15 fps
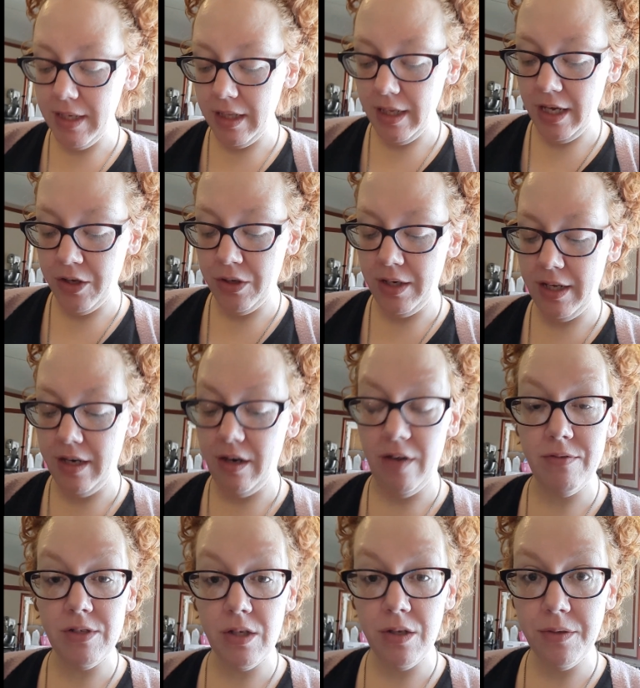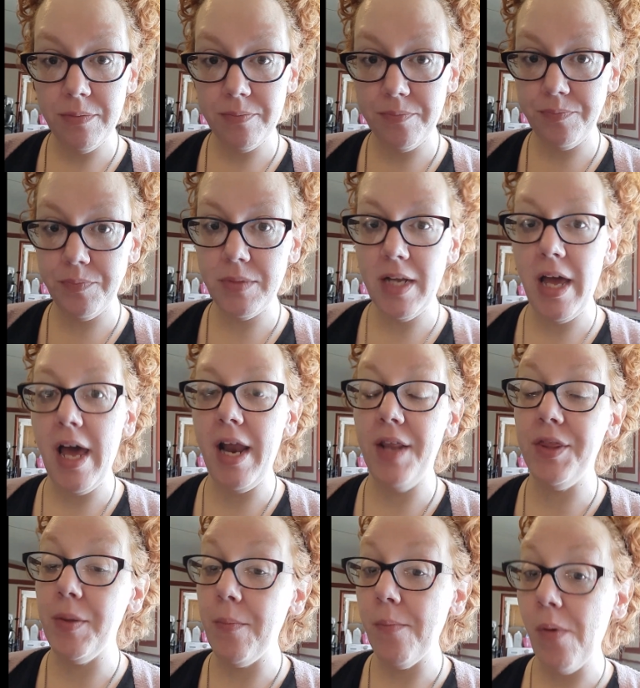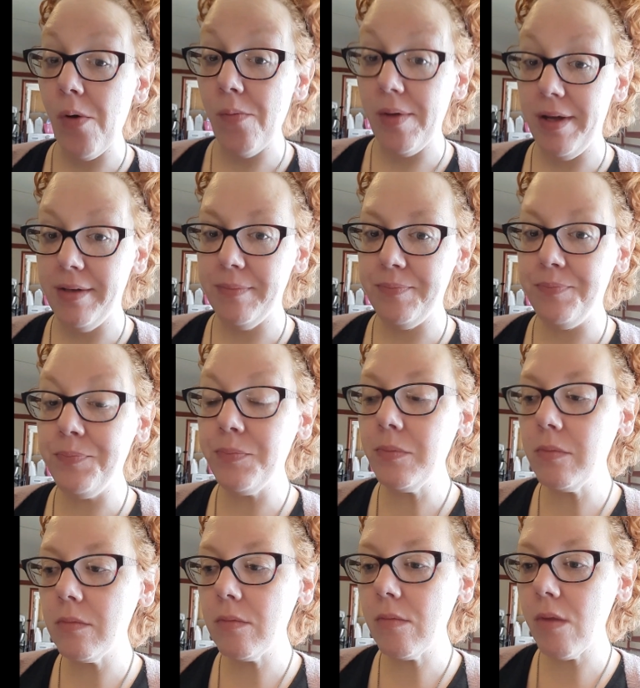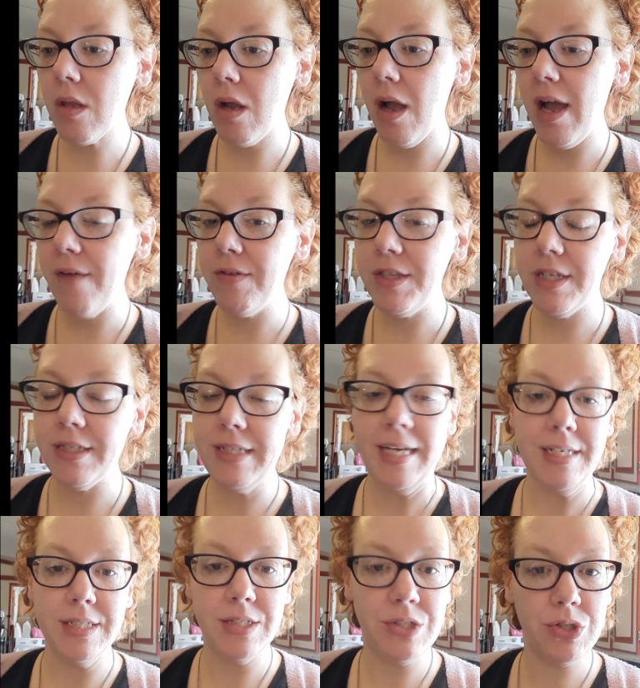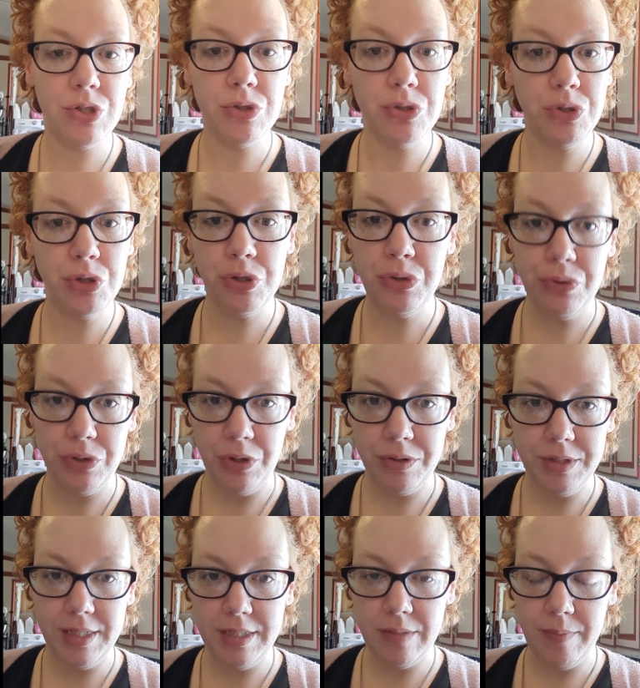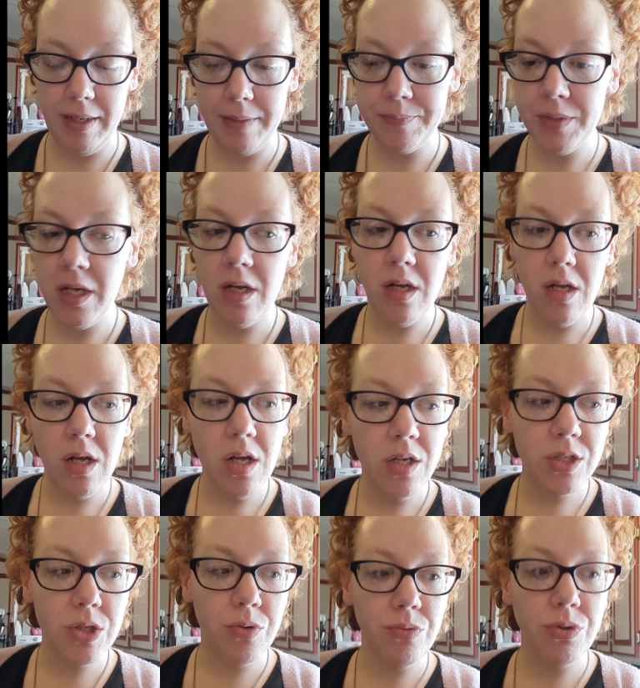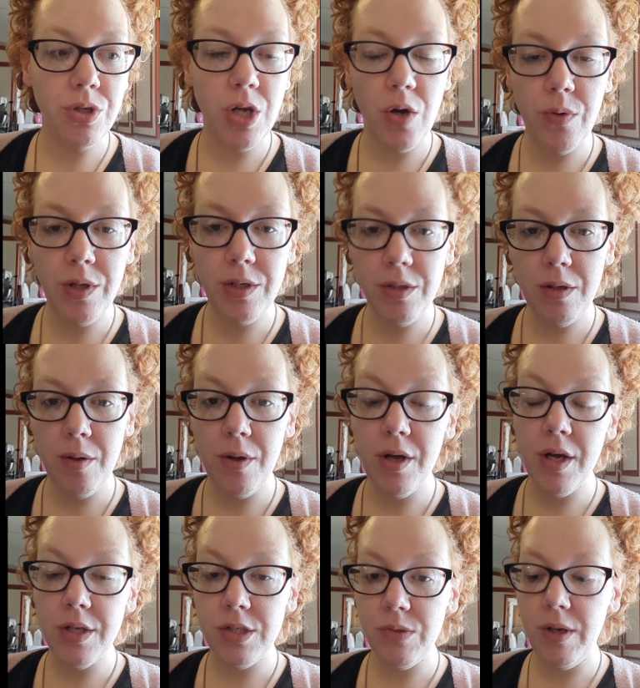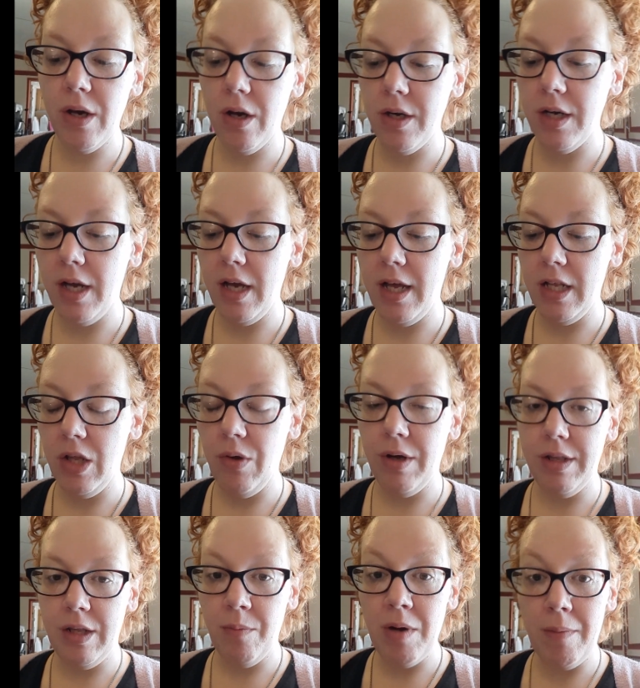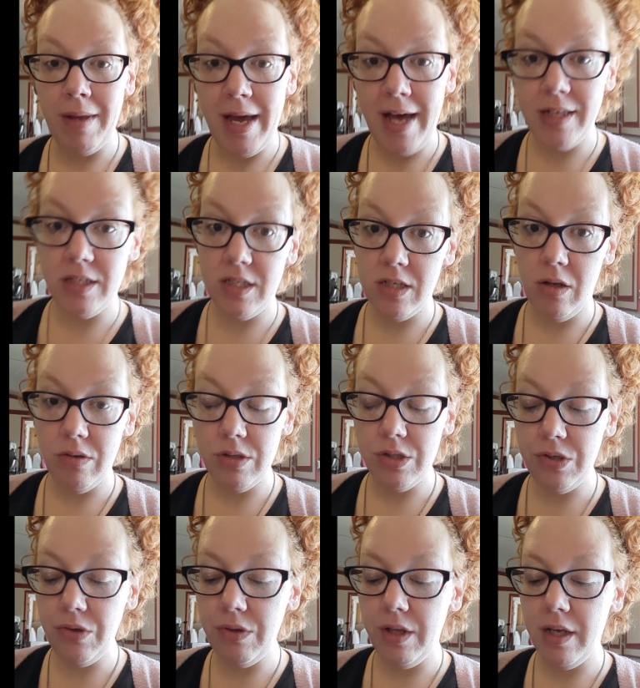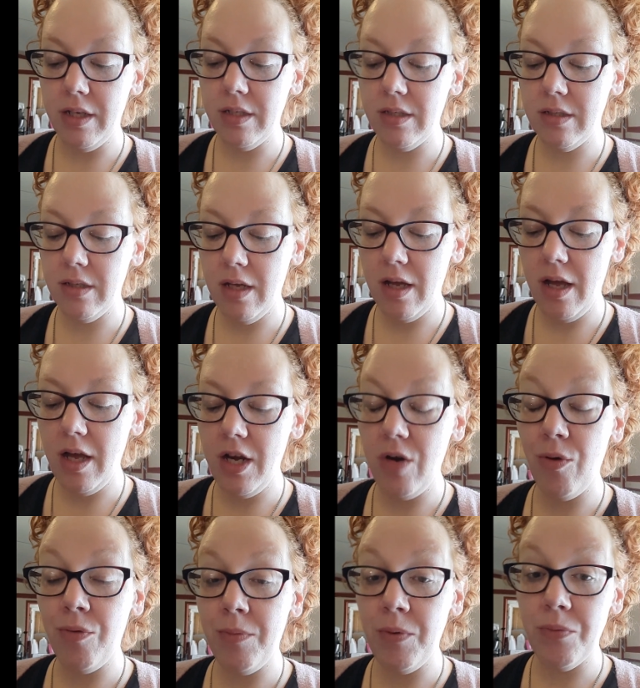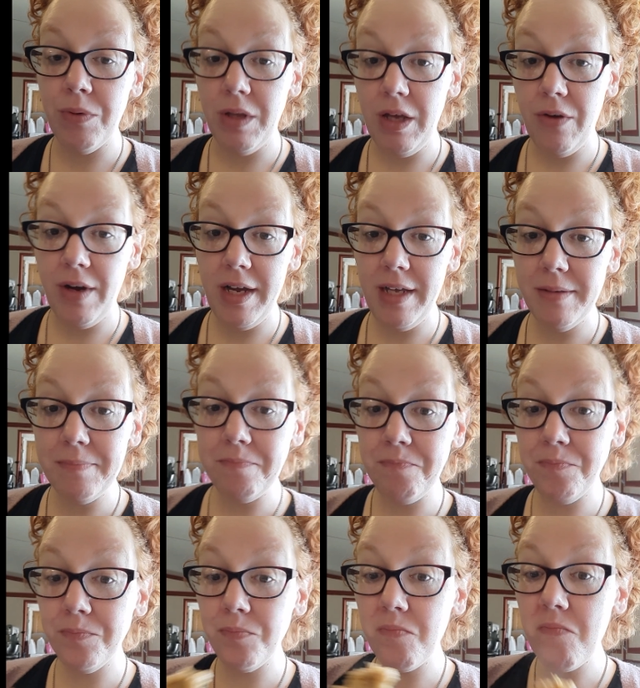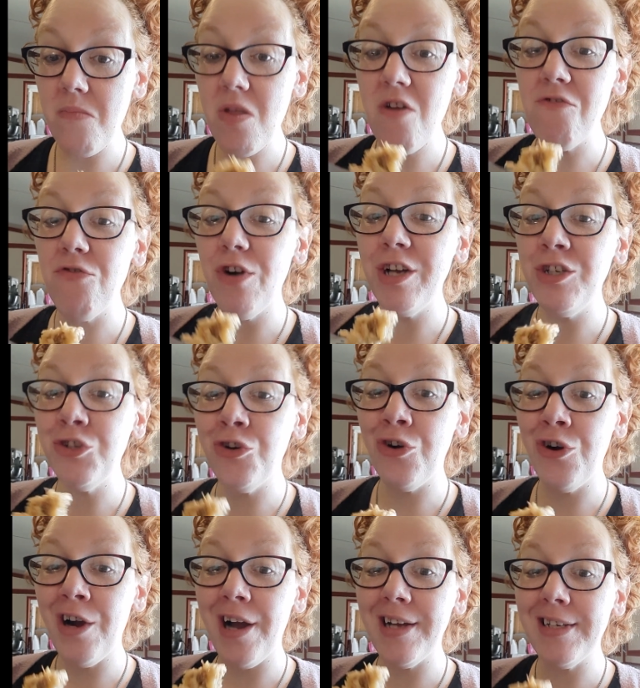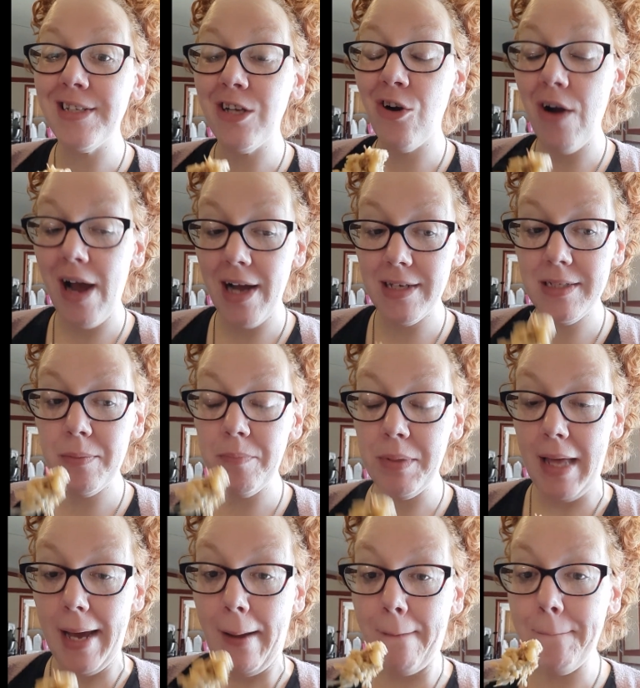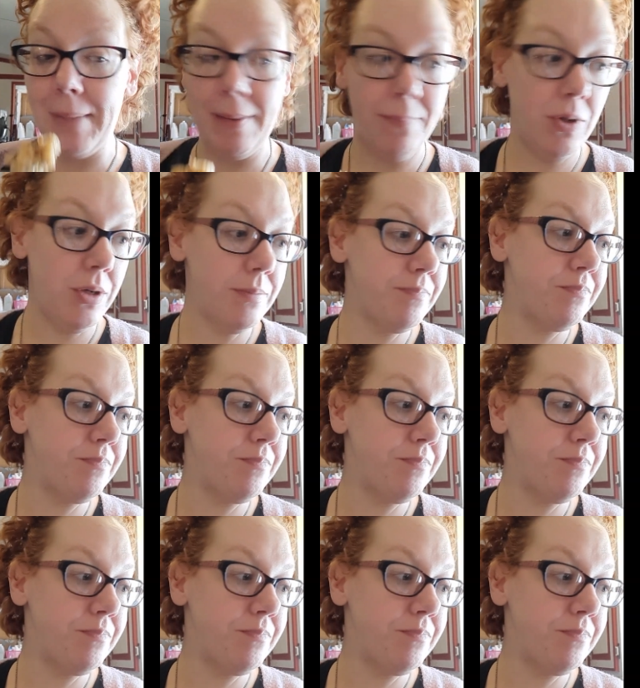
Nellie, I couldn't get enough salt. And at the moment, everything tastes too salty to me. So knowing Sweetheart and Logan, they'll probably add salt to this. And you know what would be really great? Fresh cracked black pepper.